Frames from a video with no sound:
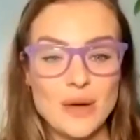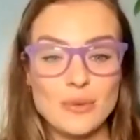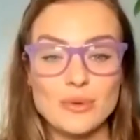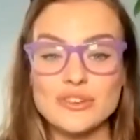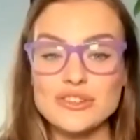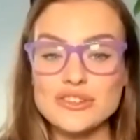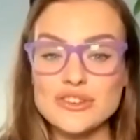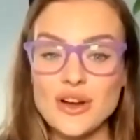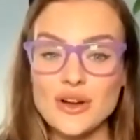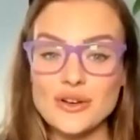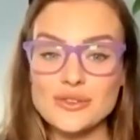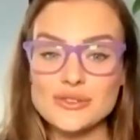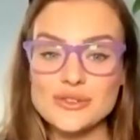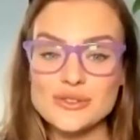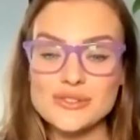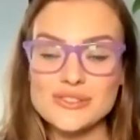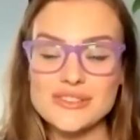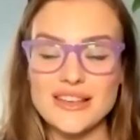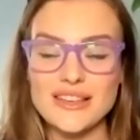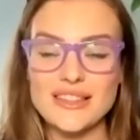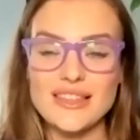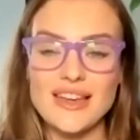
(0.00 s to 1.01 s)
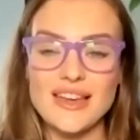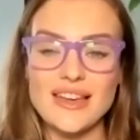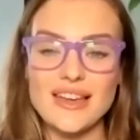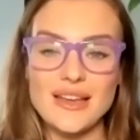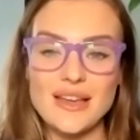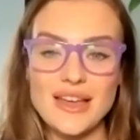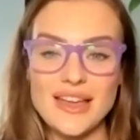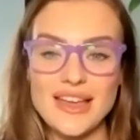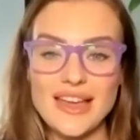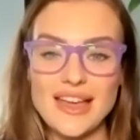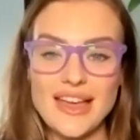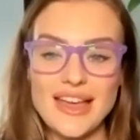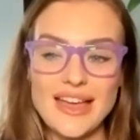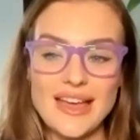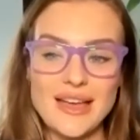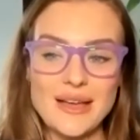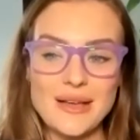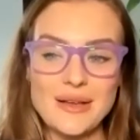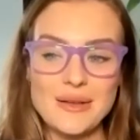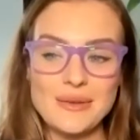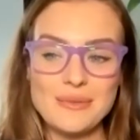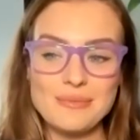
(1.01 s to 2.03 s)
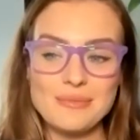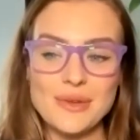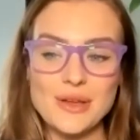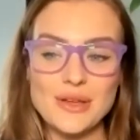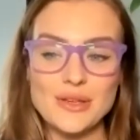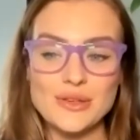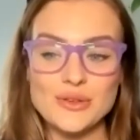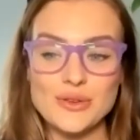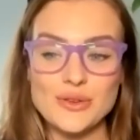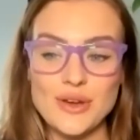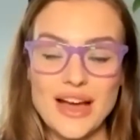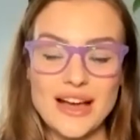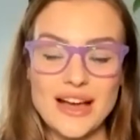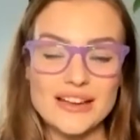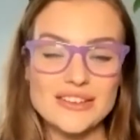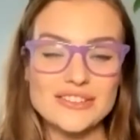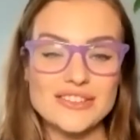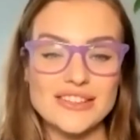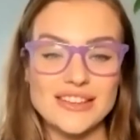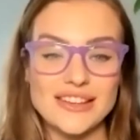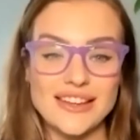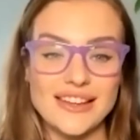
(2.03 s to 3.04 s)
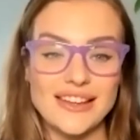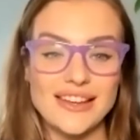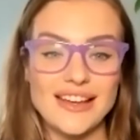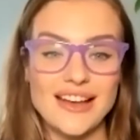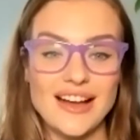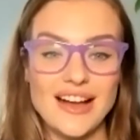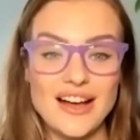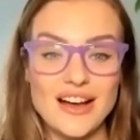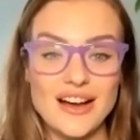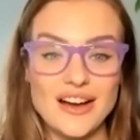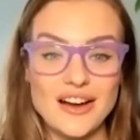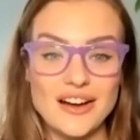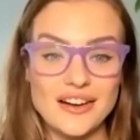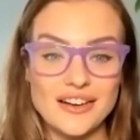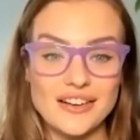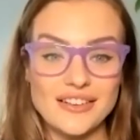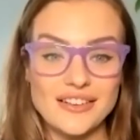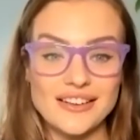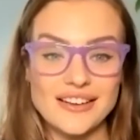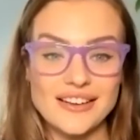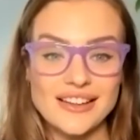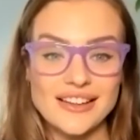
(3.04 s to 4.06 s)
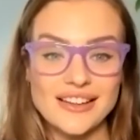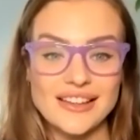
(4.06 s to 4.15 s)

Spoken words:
And we should also say that you actually are